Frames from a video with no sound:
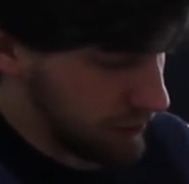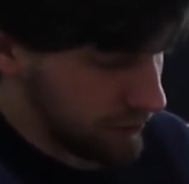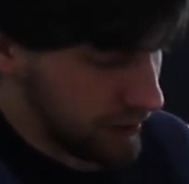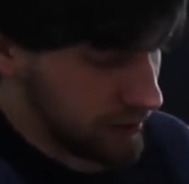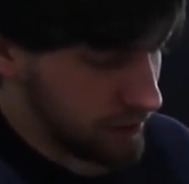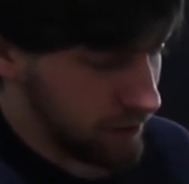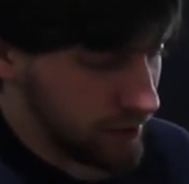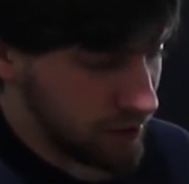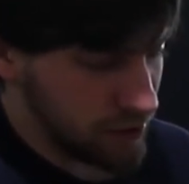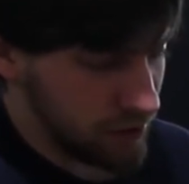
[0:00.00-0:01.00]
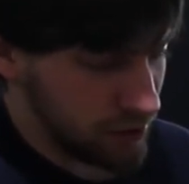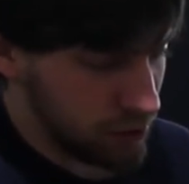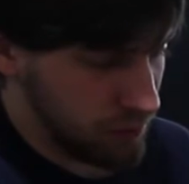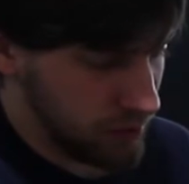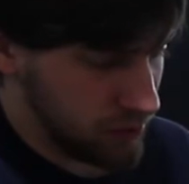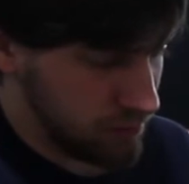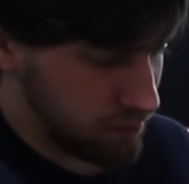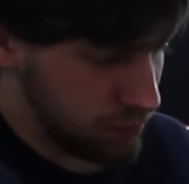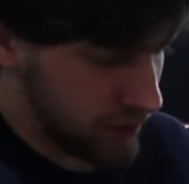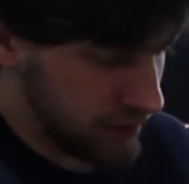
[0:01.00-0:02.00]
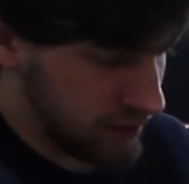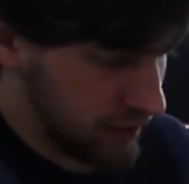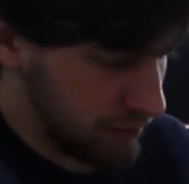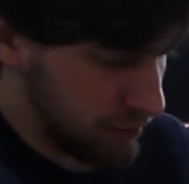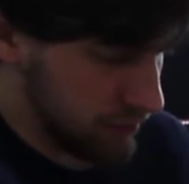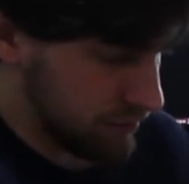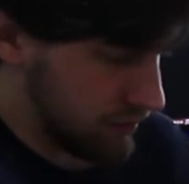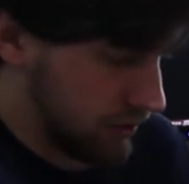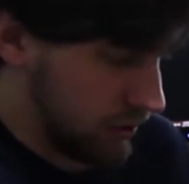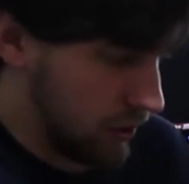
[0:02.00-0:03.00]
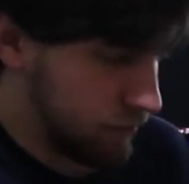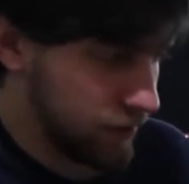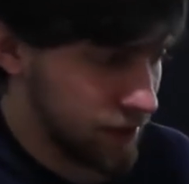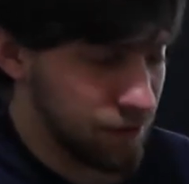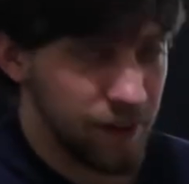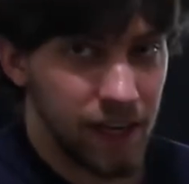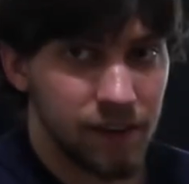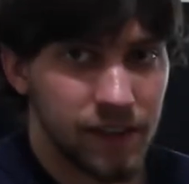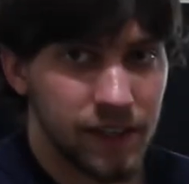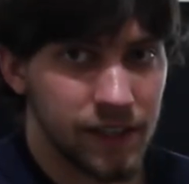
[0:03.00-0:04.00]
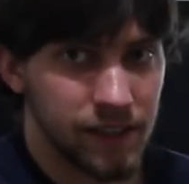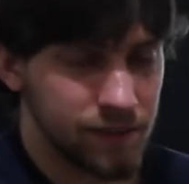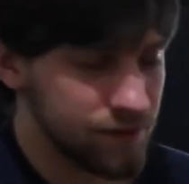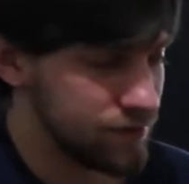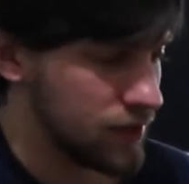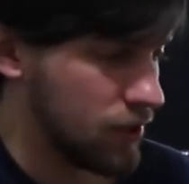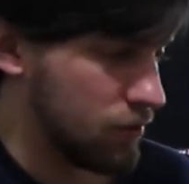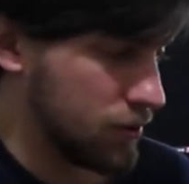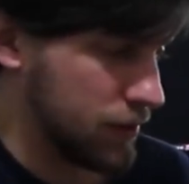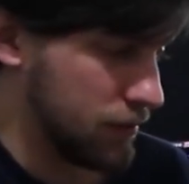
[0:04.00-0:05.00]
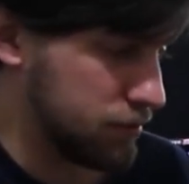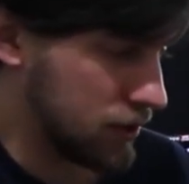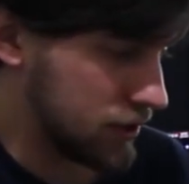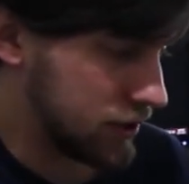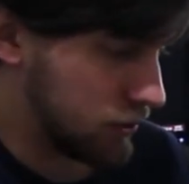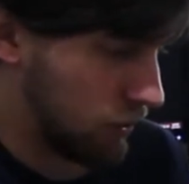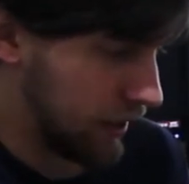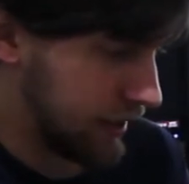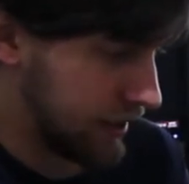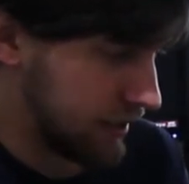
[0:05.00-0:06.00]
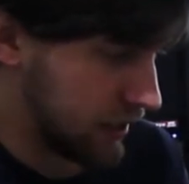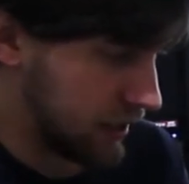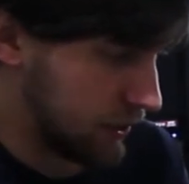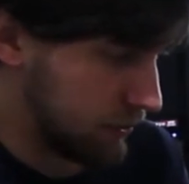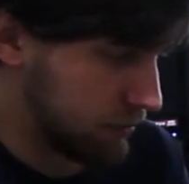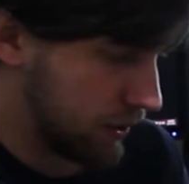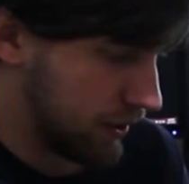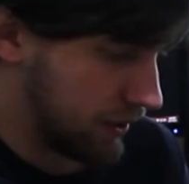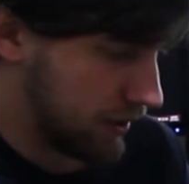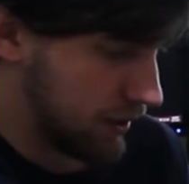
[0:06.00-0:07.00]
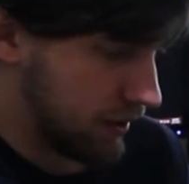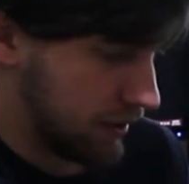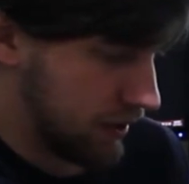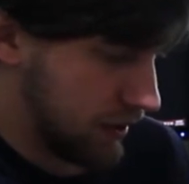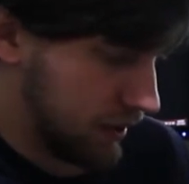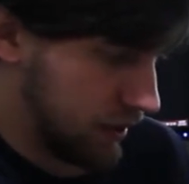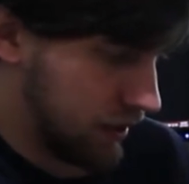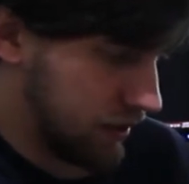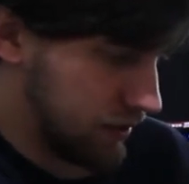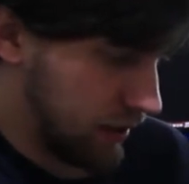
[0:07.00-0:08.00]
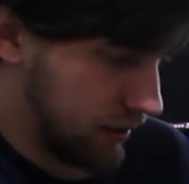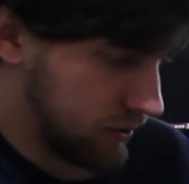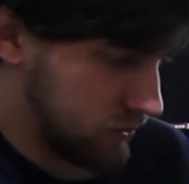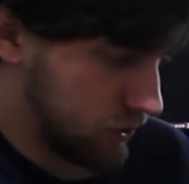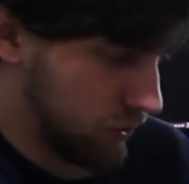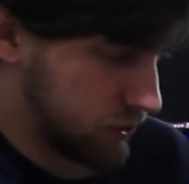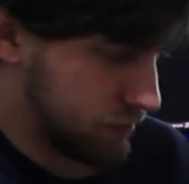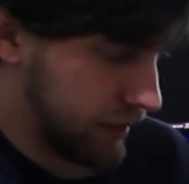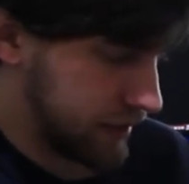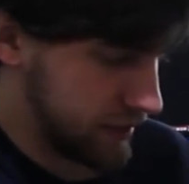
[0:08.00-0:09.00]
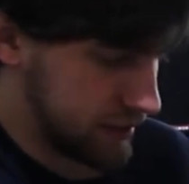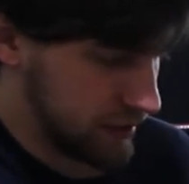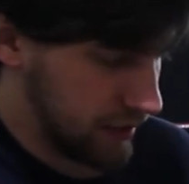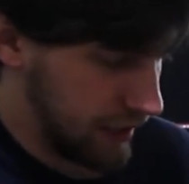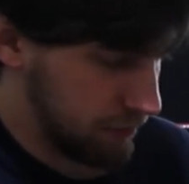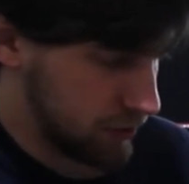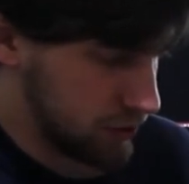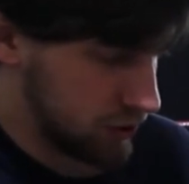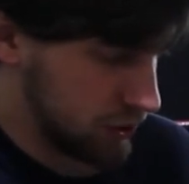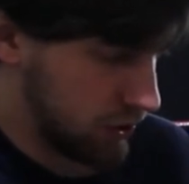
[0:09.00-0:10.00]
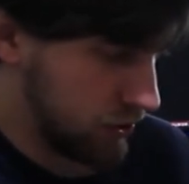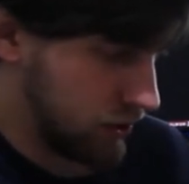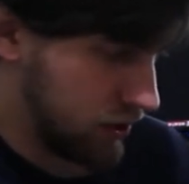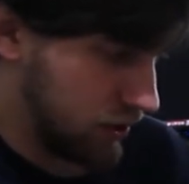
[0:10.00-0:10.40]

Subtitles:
volt rail as well, so it should be plenty stable. Hopefully the fan right here will be plenty quiet, I hope. And I don't expect it to have much load.